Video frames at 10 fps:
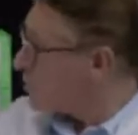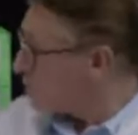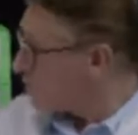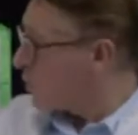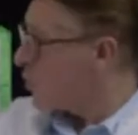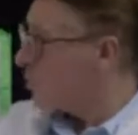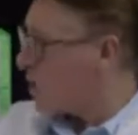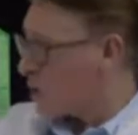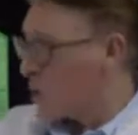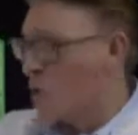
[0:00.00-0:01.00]
to do
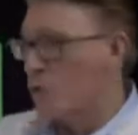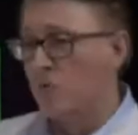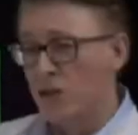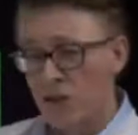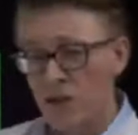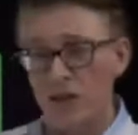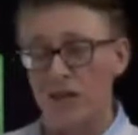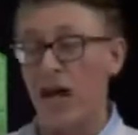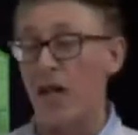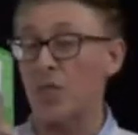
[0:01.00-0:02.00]
my own
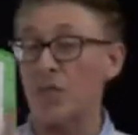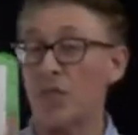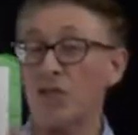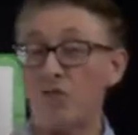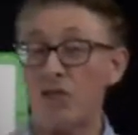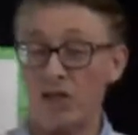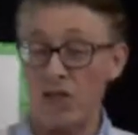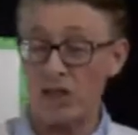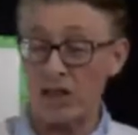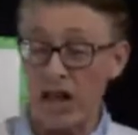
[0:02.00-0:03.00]
research, and this
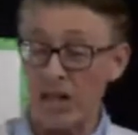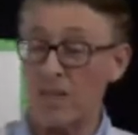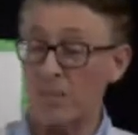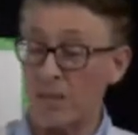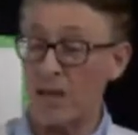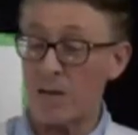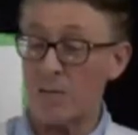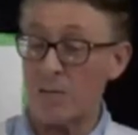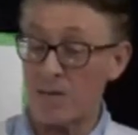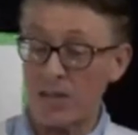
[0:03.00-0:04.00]
research ends up
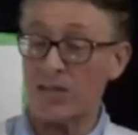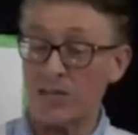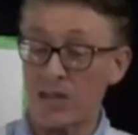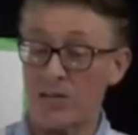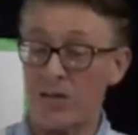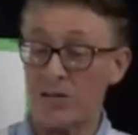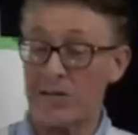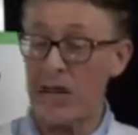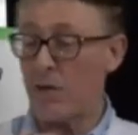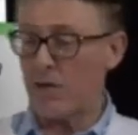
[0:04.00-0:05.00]
getting pretty
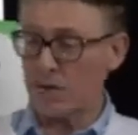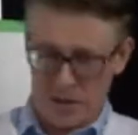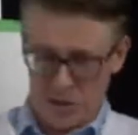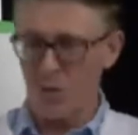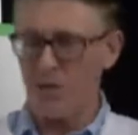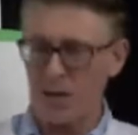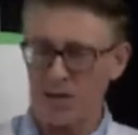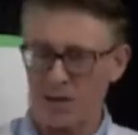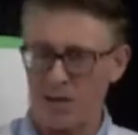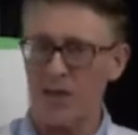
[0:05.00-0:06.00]
serious now into due
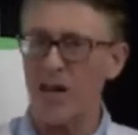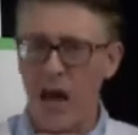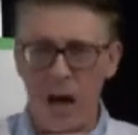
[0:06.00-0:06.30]
diligence.